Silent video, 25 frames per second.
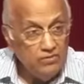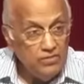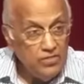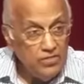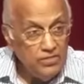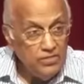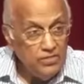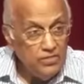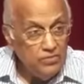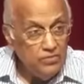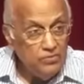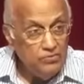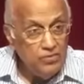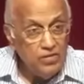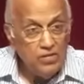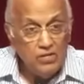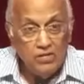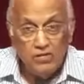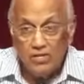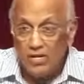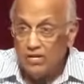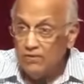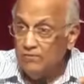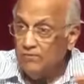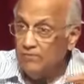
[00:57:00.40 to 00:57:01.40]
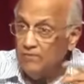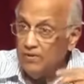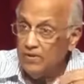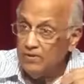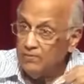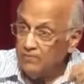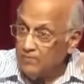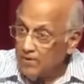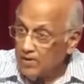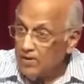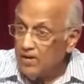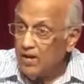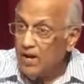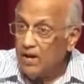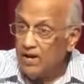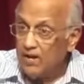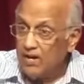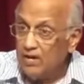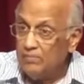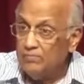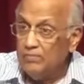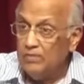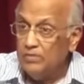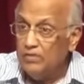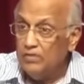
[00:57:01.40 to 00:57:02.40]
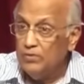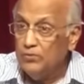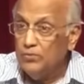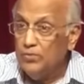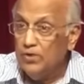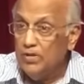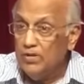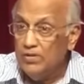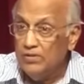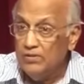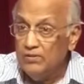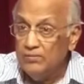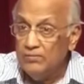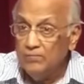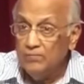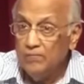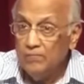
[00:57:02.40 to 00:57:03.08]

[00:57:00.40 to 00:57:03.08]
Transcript: of Jesus, you may not get very high up in this world,